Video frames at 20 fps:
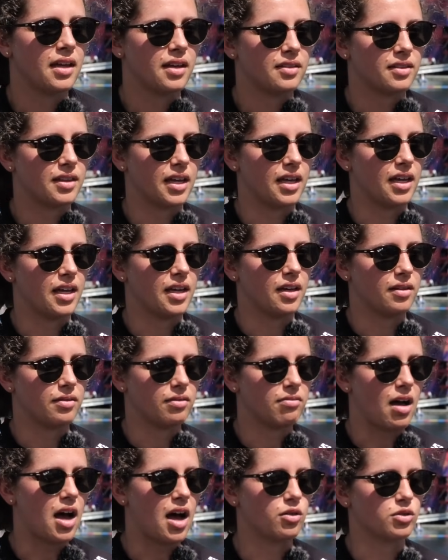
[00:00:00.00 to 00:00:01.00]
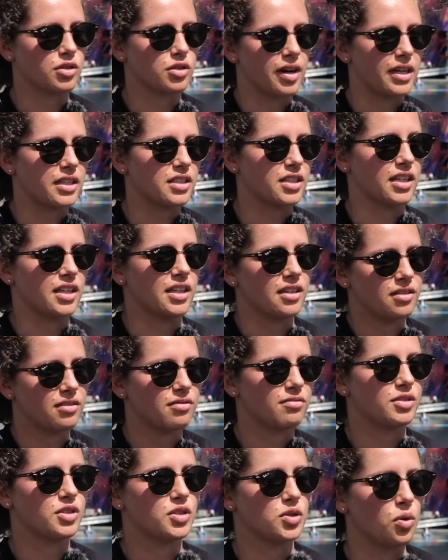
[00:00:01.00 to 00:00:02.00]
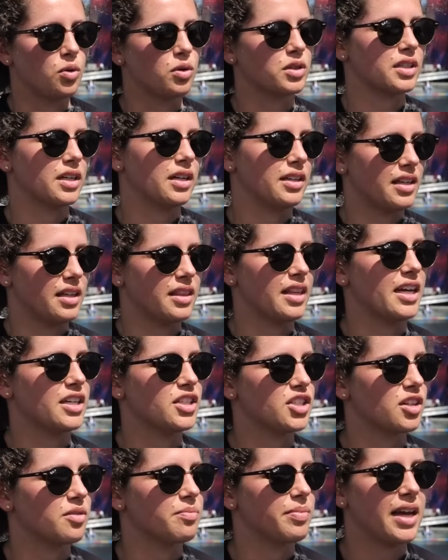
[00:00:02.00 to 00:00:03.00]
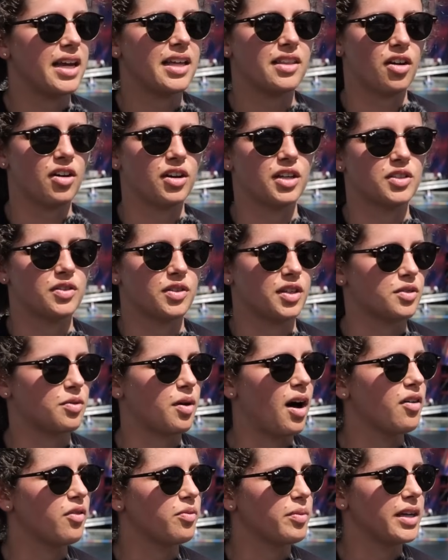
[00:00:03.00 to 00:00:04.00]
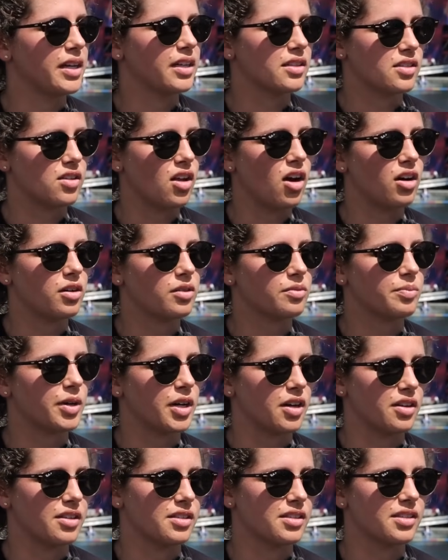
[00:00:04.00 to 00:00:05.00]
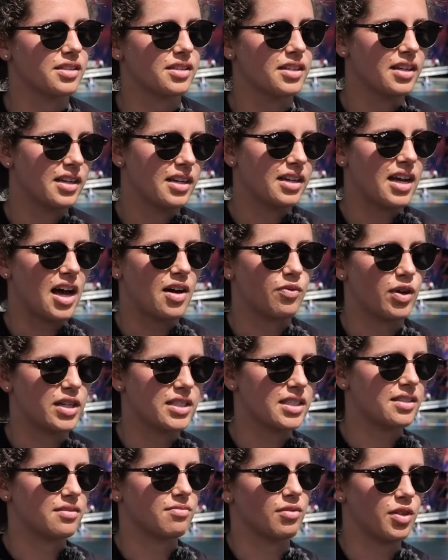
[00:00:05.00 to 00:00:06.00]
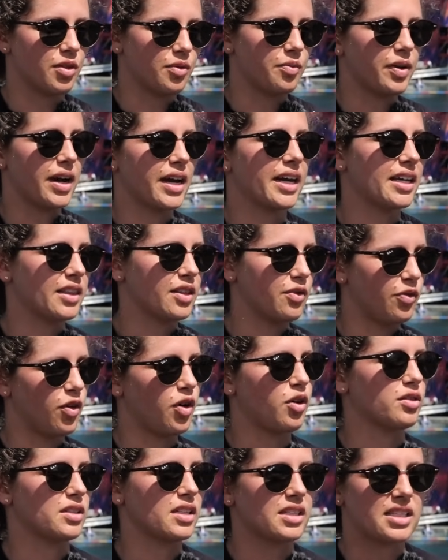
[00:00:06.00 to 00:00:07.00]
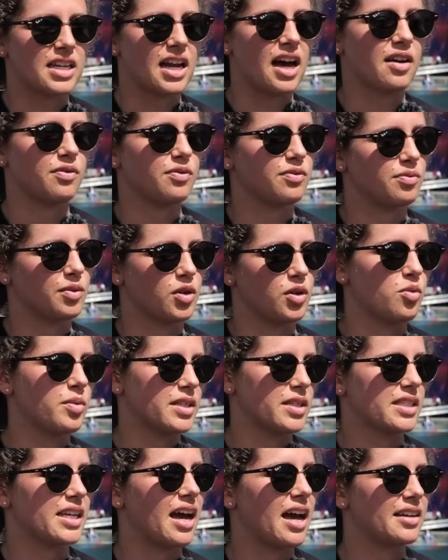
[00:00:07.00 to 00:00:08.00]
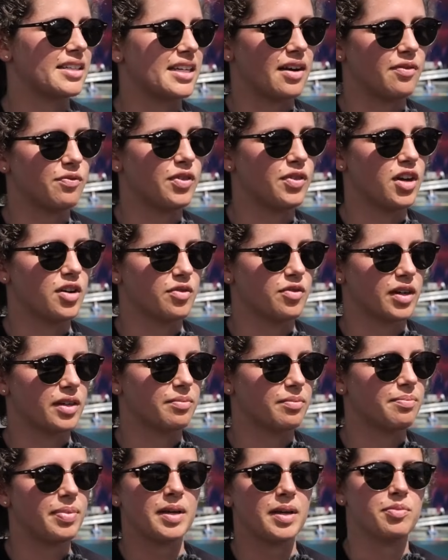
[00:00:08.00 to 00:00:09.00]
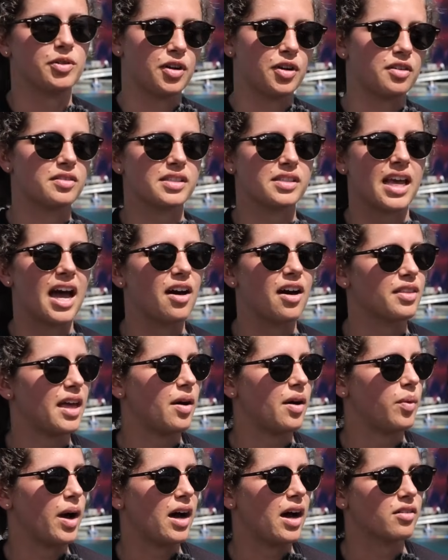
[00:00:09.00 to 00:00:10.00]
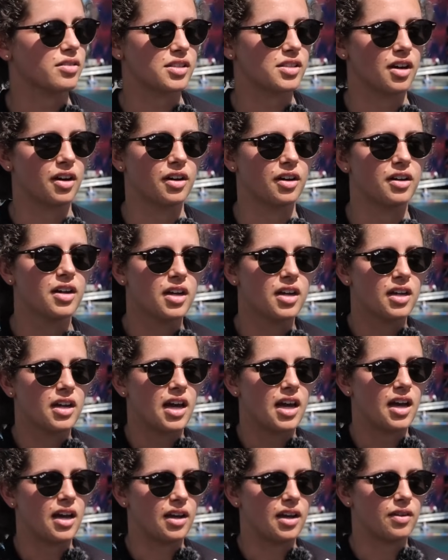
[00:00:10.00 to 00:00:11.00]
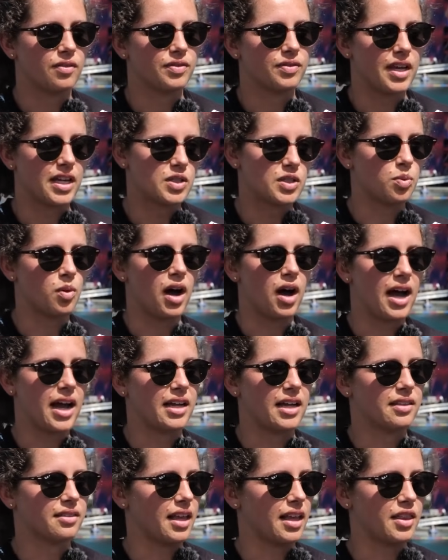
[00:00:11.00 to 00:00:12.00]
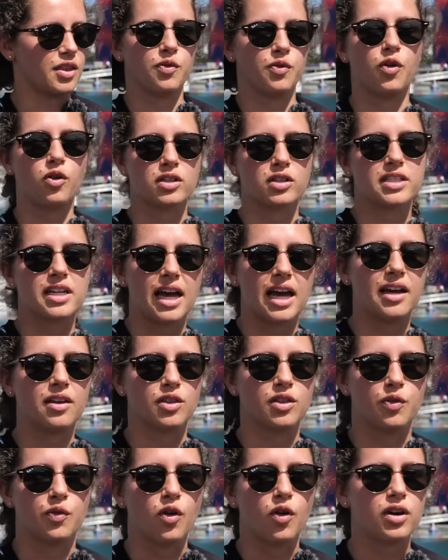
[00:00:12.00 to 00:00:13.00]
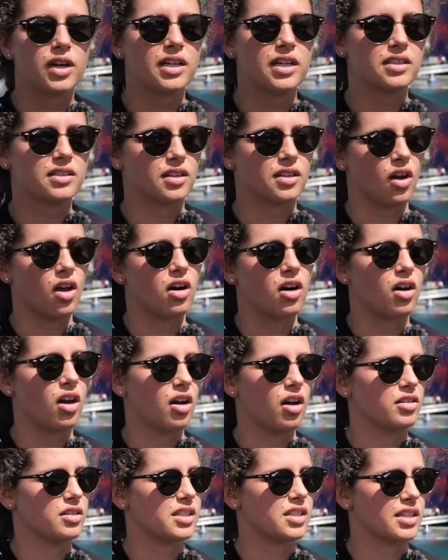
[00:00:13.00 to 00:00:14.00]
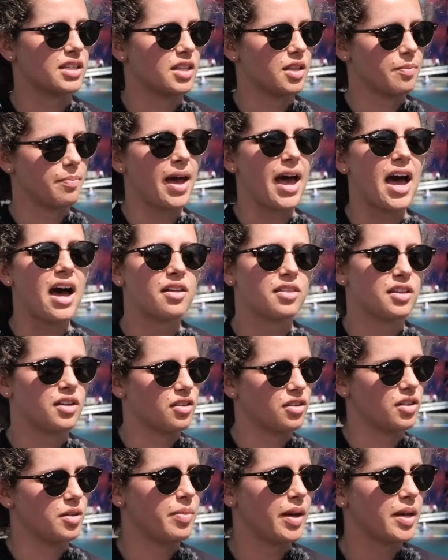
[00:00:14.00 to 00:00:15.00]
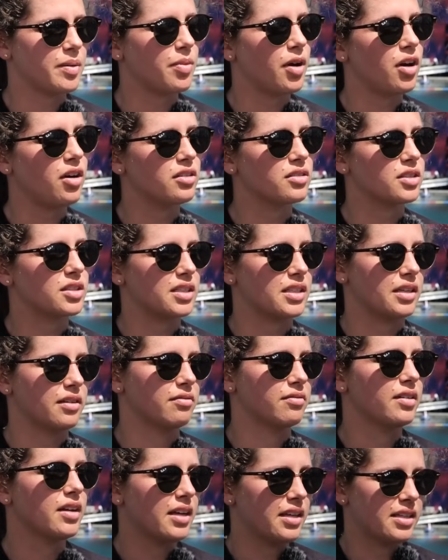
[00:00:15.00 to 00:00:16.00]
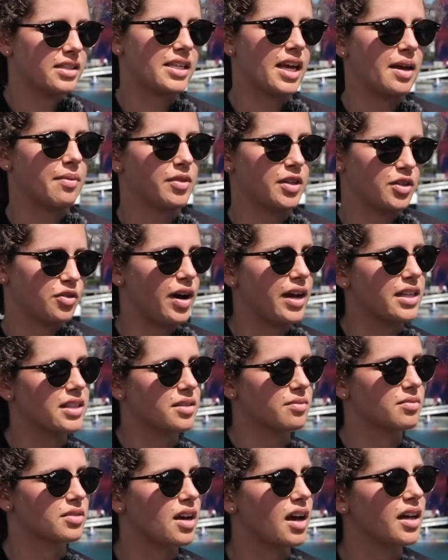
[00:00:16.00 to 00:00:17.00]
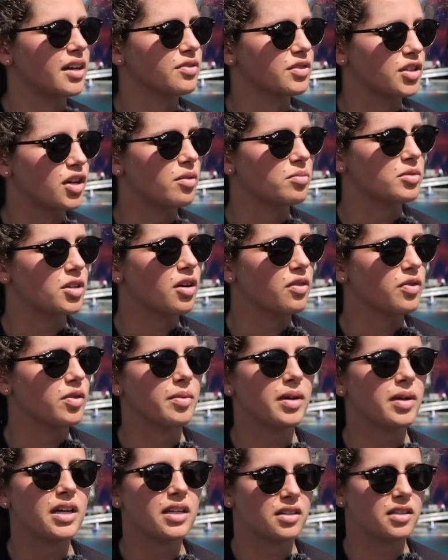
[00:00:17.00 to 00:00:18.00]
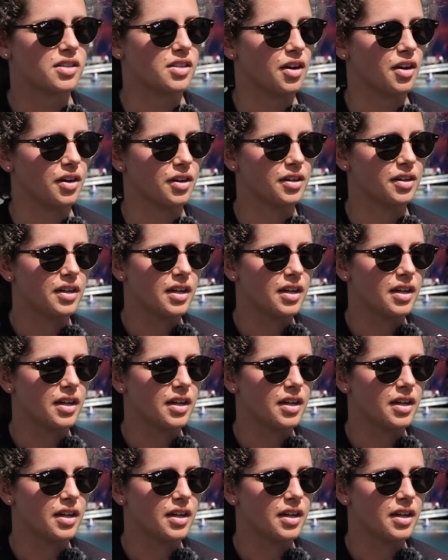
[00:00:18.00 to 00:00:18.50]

the hulls are actually shorter than they should be. They're only the 12 metres long, because otherwise the rig and the foils and stuff would all be scaled further, and people don't scale that well. So that's why the forestay on the 40s a lot closer to the bow than on the big boats, and same the transom's kind of chopped off a bit. So,